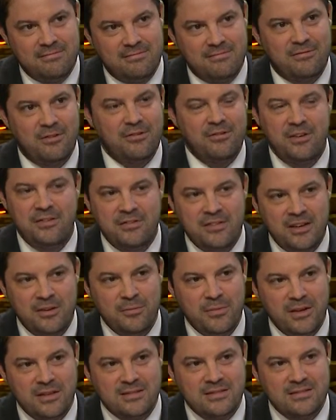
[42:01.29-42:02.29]
for 15
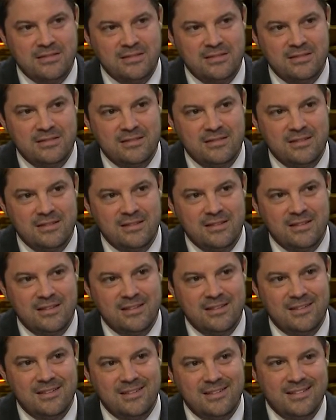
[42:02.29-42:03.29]
months.
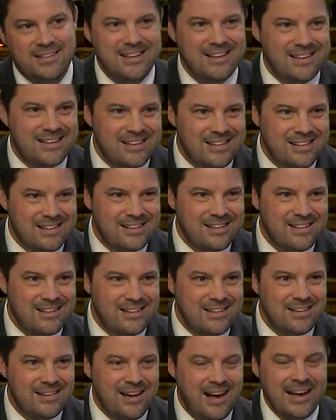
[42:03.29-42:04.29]
Like,
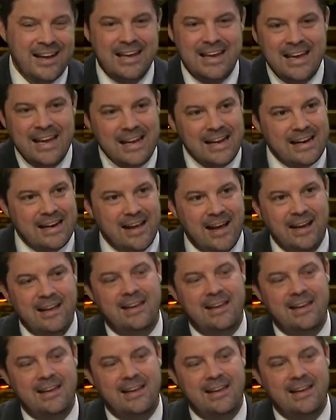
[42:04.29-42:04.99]
I get it. I